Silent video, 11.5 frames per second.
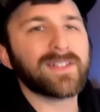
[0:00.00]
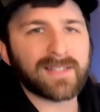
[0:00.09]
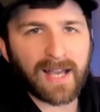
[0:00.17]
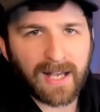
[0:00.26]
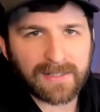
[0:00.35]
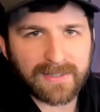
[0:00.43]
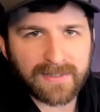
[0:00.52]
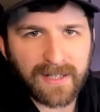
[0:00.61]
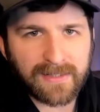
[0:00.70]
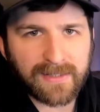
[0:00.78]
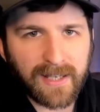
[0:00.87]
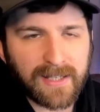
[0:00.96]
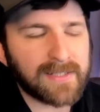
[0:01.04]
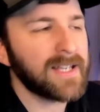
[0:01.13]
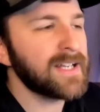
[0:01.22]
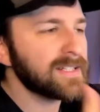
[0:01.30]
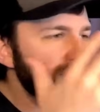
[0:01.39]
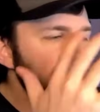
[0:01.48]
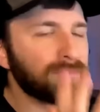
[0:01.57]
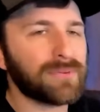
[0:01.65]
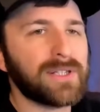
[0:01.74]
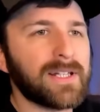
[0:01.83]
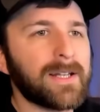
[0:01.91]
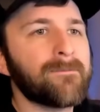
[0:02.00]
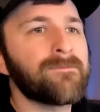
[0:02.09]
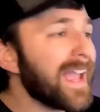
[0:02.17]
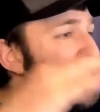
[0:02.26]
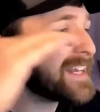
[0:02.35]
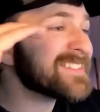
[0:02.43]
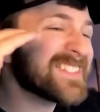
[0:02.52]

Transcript: the tasks that it takes to complete it. And i